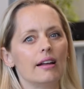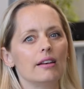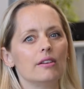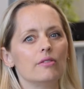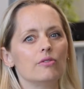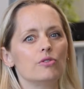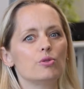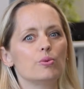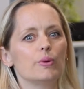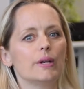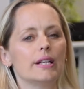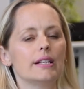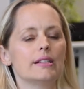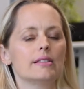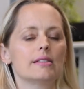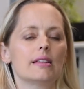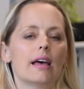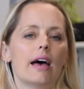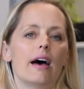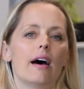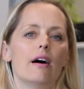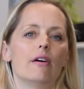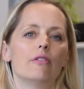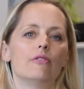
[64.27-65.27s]
of tweaks
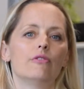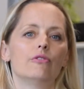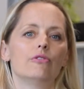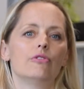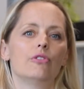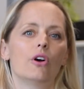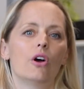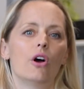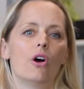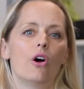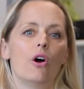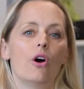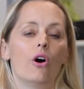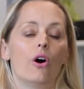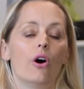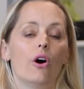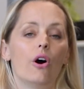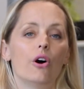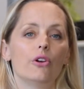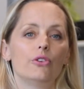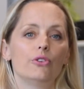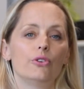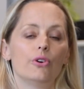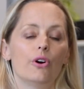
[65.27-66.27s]
have
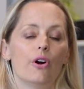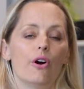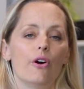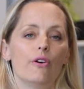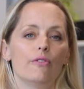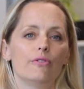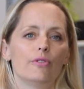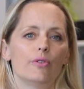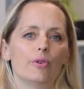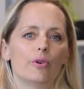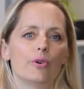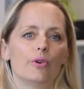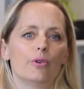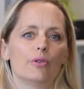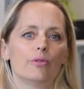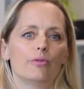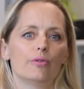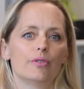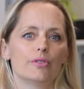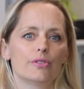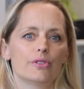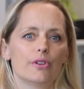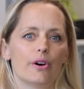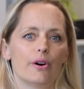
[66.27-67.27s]
on your overall
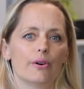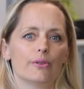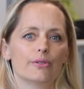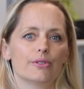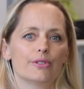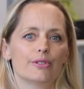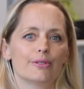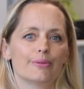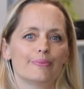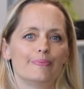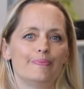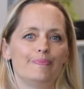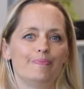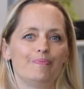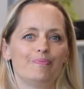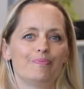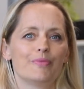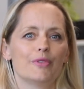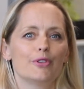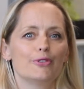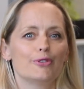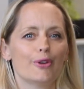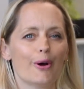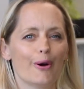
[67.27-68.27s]
results.
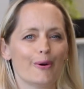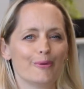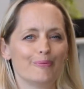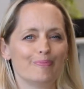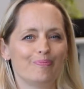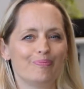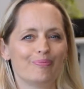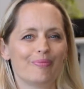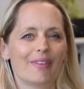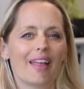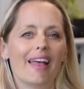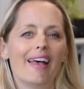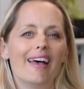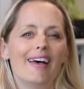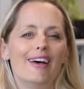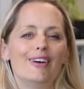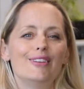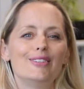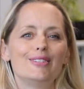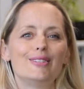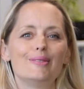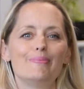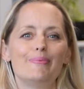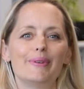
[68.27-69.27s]
So,
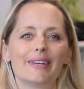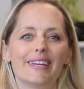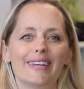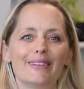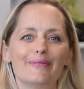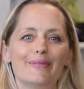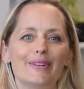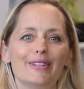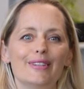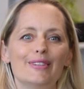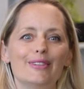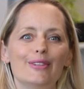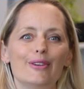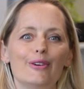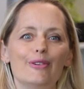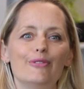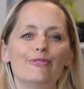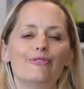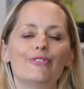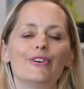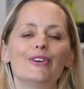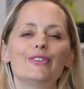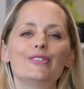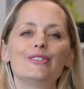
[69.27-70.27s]
to begin with, you'll
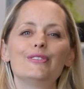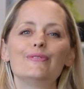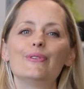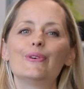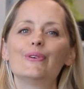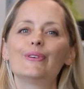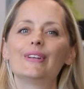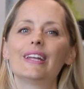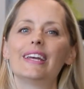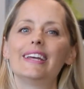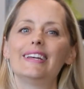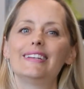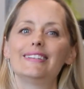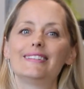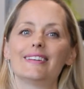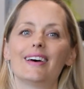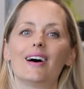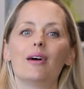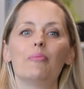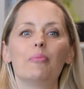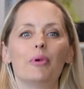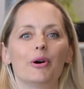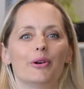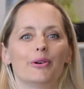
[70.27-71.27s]
first of all need
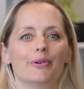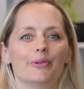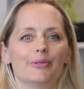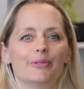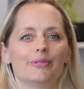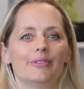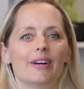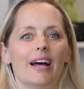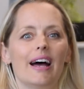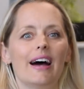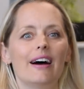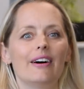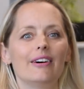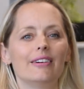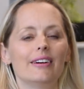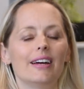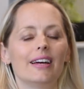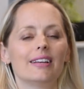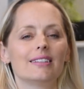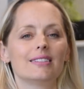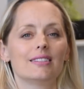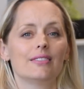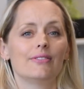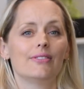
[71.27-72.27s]
a model. Our
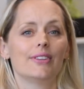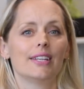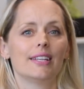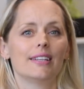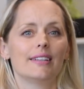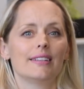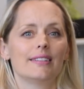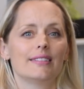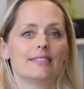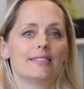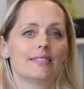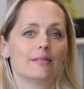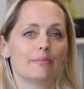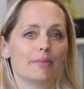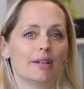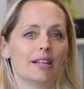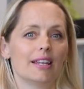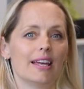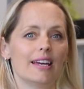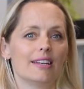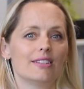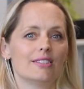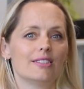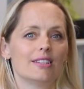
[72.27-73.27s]
activity
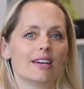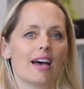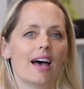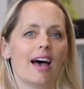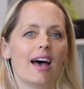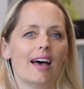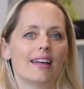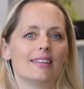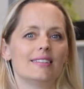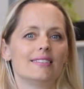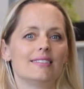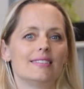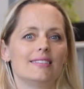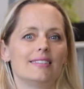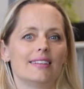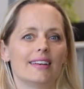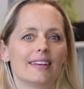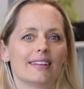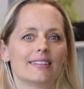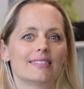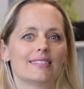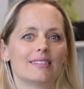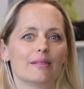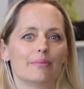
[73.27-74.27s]
simulator at
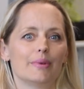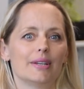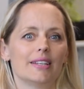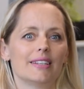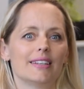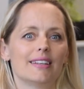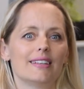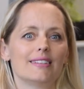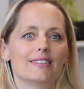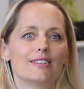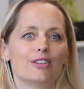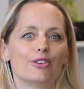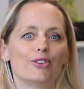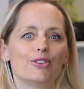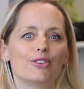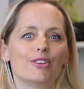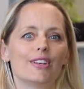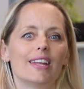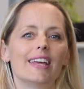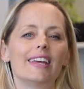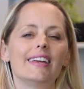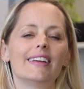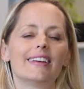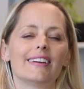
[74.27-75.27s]
Dexibit is a
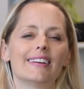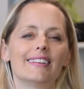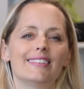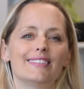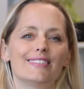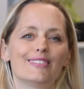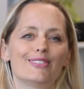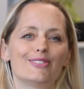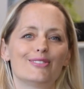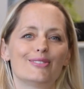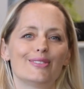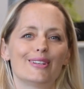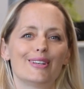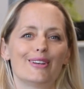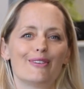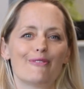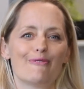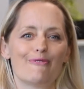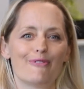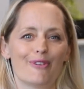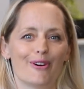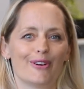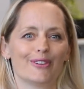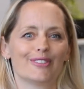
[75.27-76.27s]
unique industry
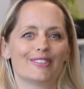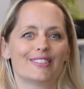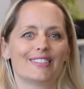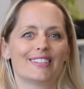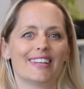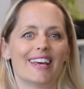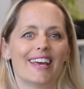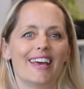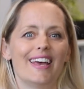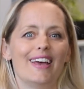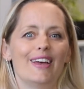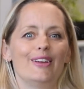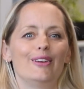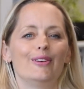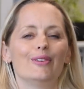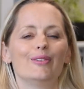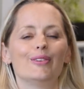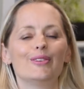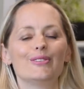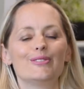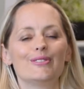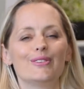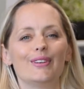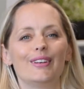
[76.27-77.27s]
first.
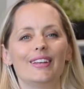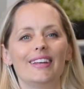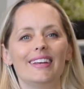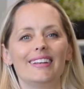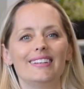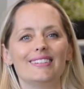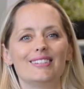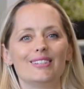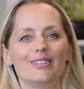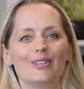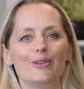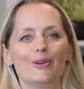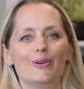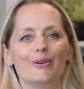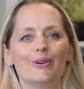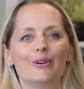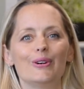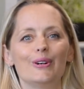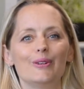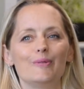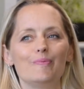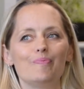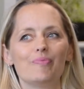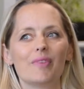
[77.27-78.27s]
You'll also need
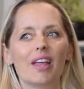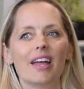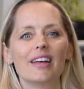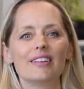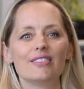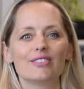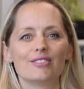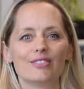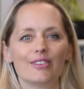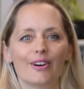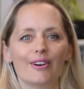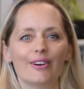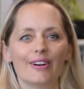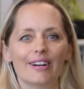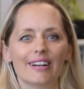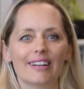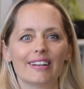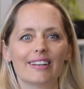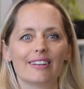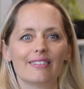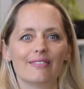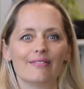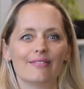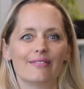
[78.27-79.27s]
your
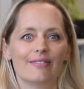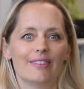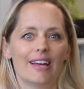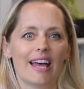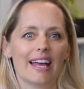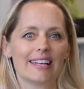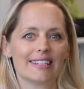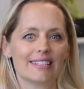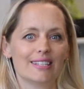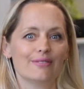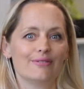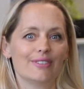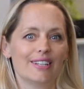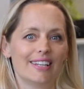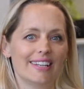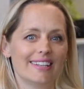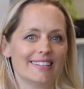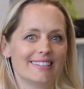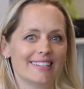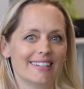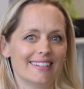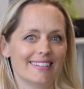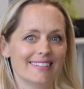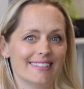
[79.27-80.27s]
historic activity
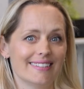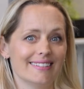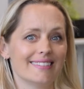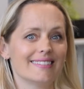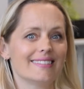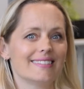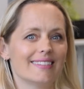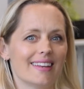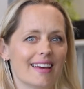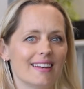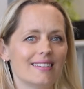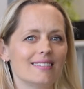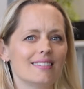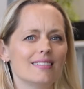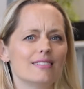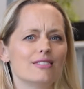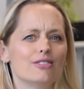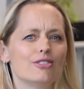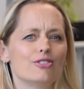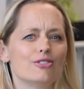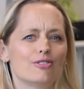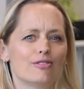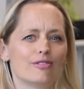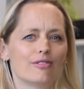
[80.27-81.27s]
attendance data
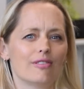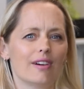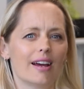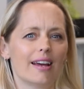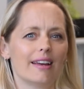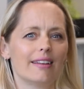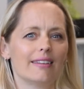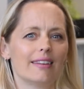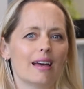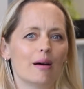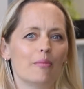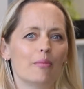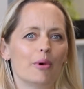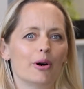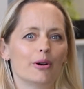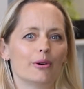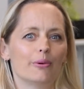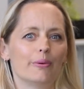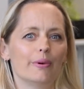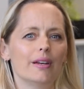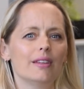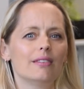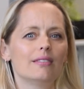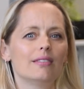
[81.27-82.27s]
to train that
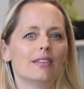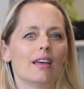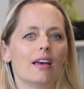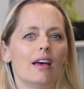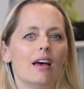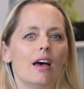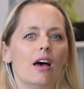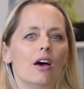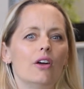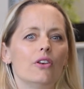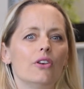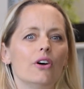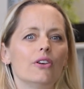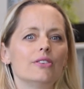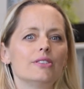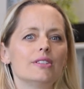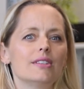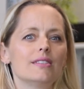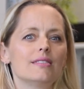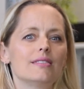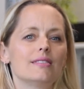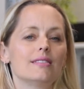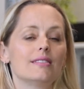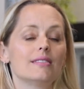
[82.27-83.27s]
model with, not
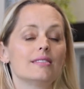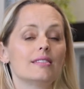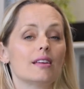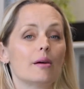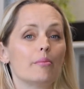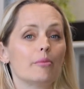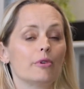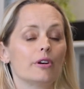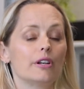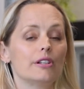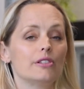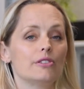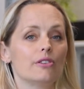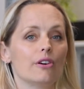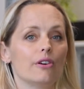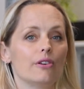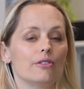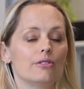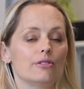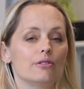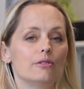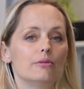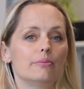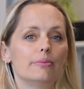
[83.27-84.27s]
just the summary
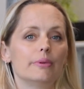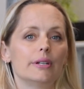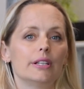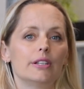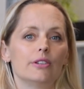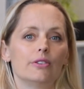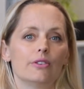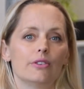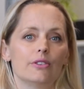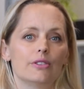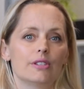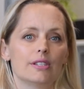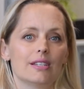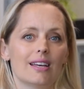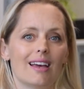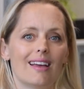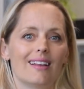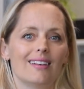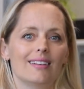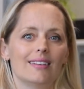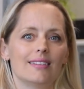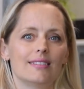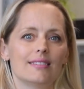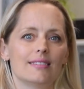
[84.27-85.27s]
total, but your
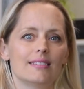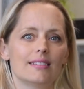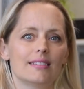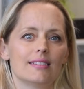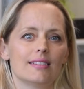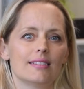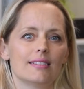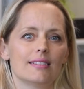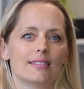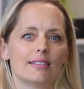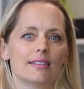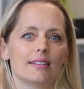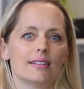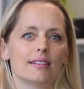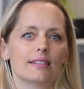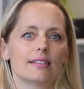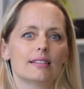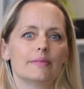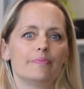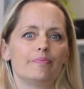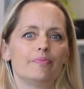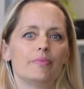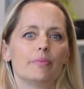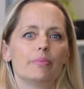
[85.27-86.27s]
daily
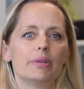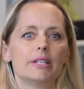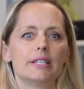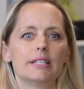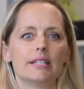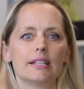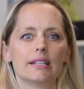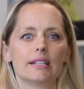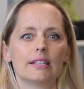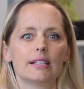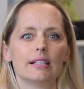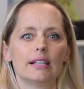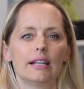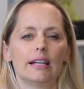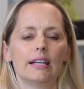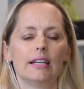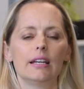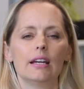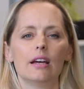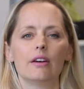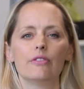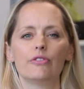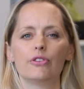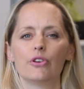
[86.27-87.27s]
statistics.
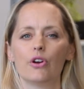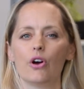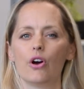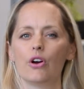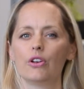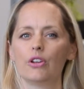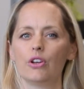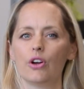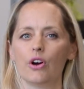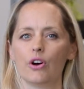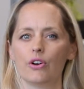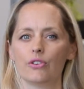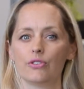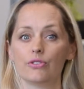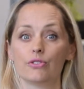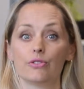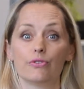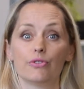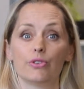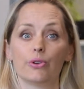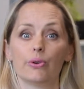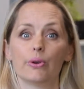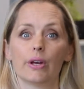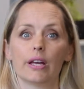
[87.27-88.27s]
Particularly if you only host a
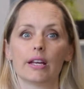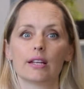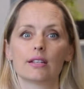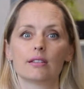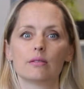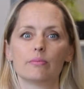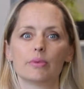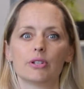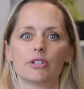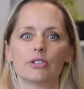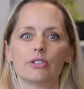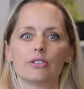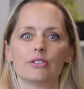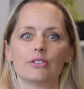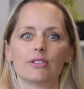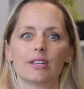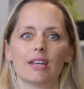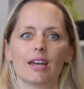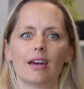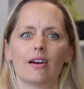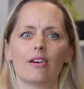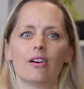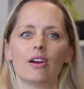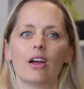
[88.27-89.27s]
few exhibitions a
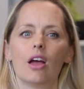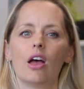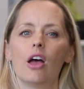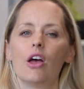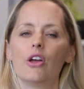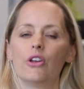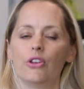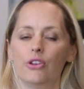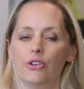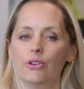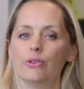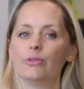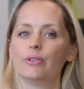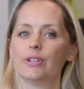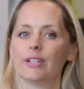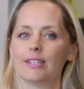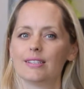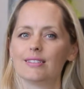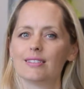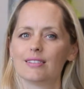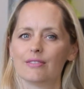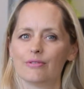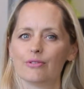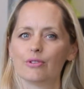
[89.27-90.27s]
year, you'll
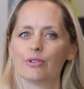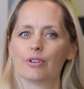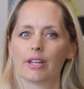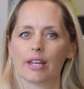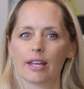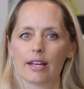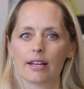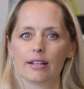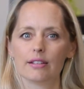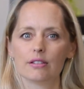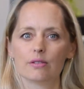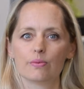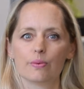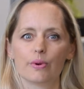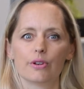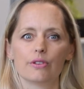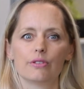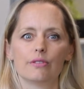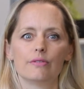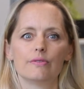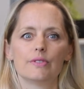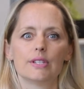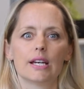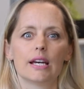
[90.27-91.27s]
need several years
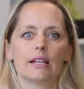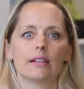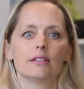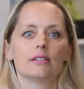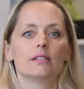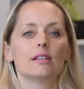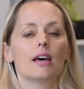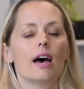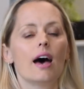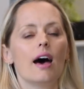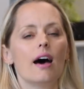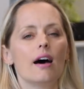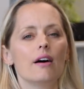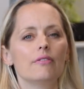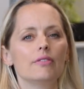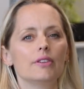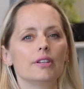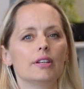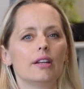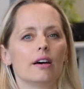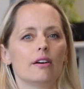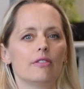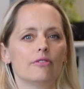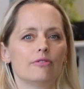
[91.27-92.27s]
worth of data to have
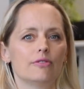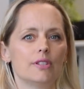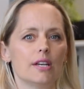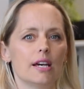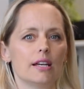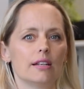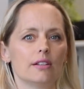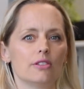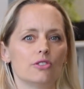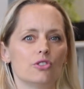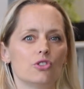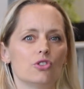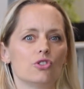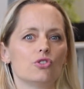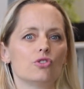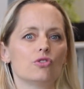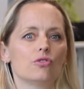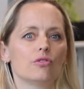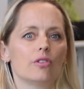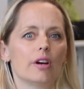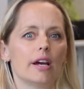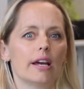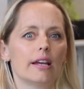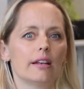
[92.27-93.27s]
enough data to
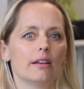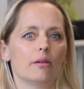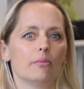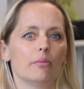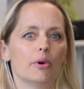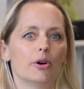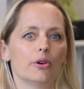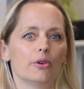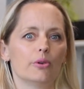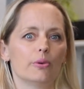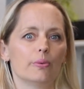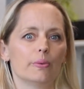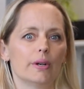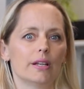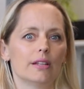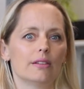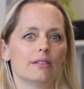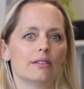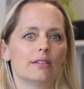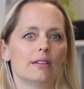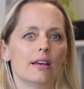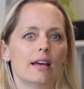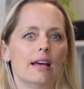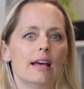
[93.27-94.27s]
train a model
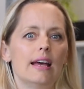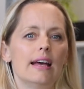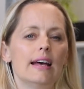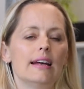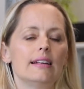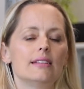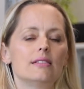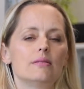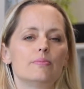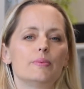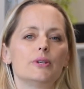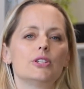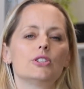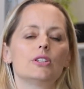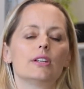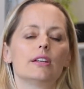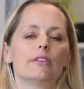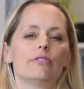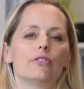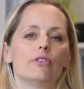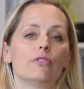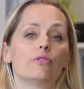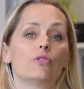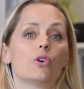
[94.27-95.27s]
with,
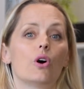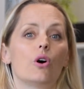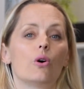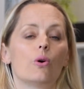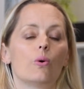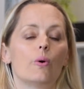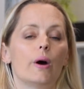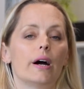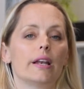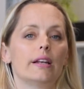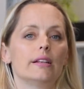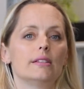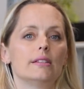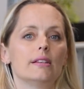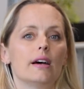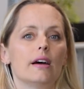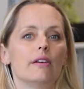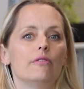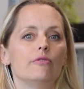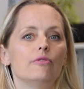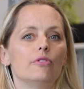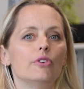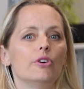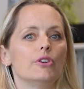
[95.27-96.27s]
especially if you've got quite a
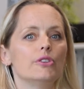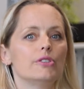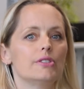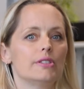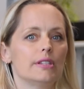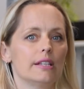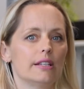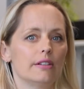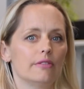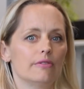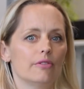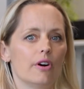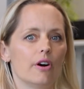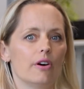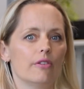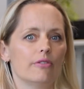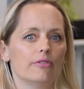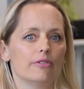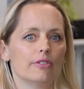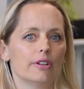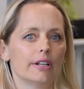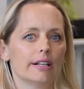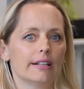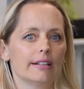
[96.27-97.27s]
diverse set of
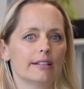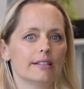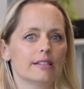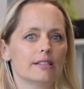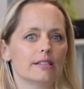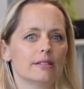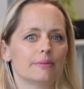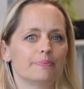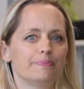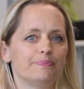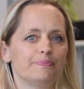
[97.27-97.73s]
offerings.